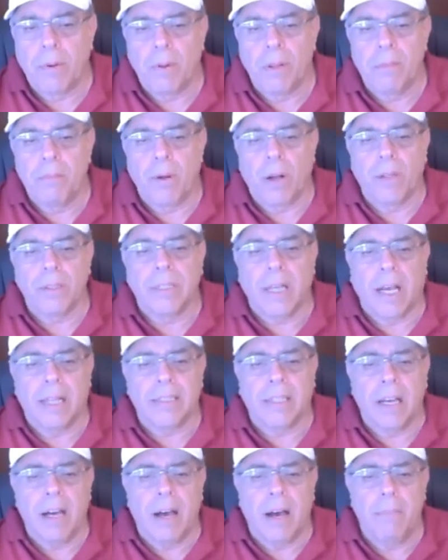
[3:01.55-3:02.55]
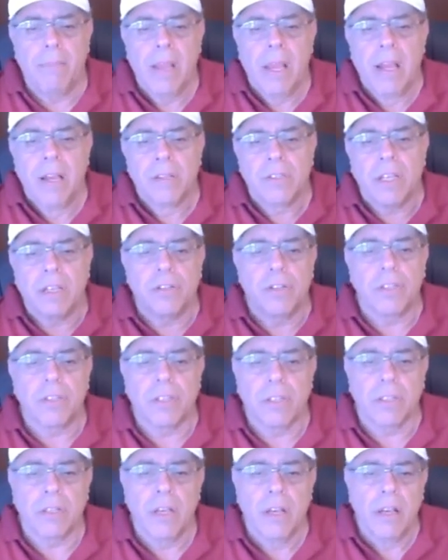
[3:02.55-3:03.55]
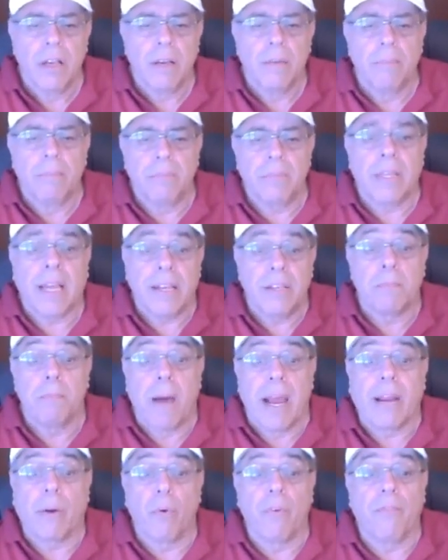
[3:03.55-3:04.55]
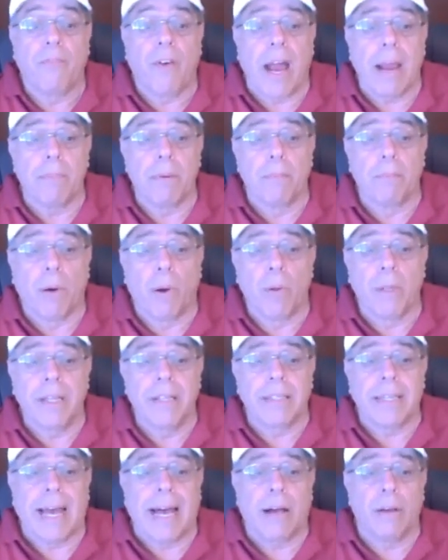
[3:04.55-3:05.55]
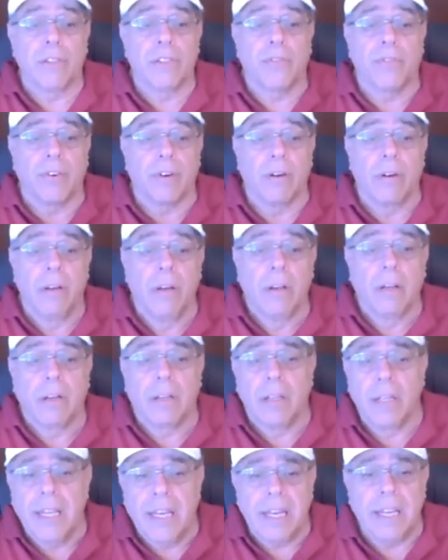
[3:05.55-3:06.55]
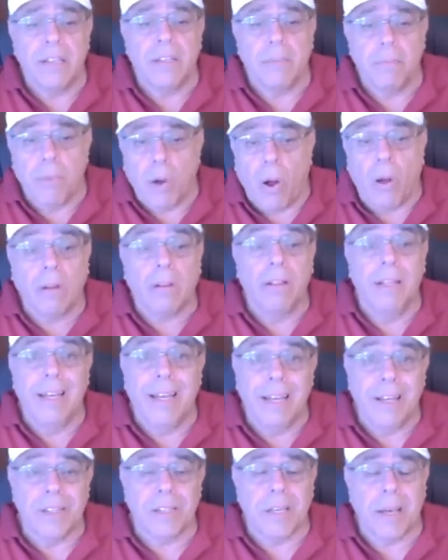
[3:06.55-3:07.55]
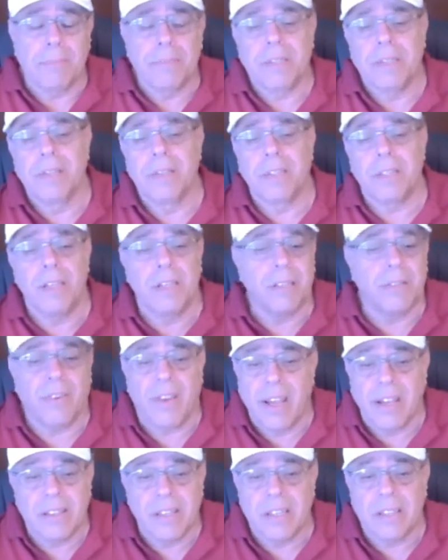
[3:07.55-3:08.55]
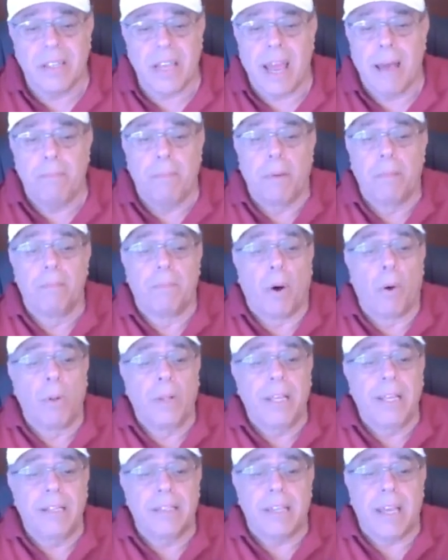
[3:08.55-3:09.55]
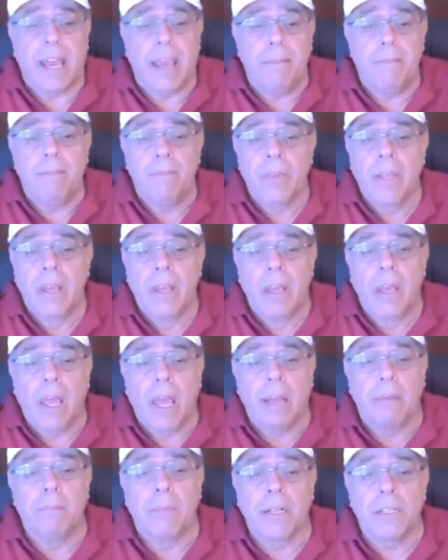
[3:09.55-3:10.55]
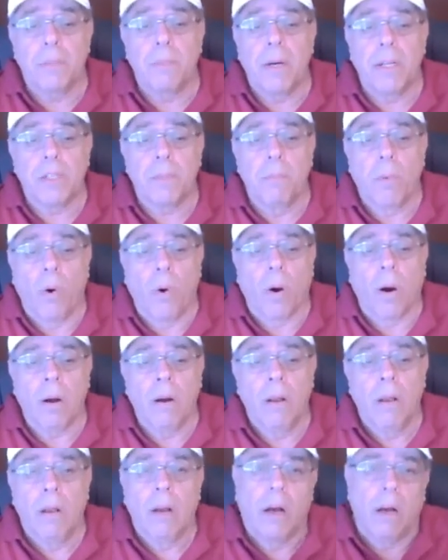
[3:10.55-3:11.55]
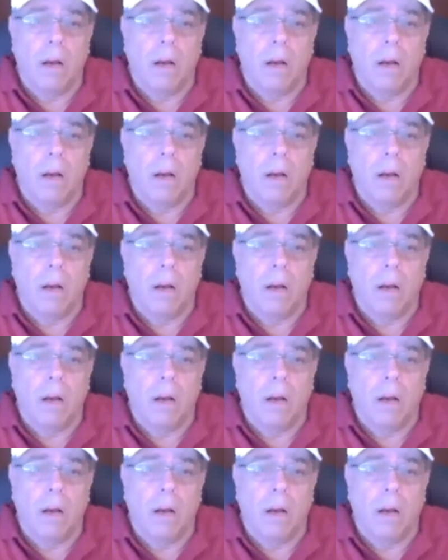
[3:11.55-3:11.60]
at bowlingball.com, such as those nice microfiber bowling towels for cleaning ball cleaning substances, as example, bowling tape, and much, much more,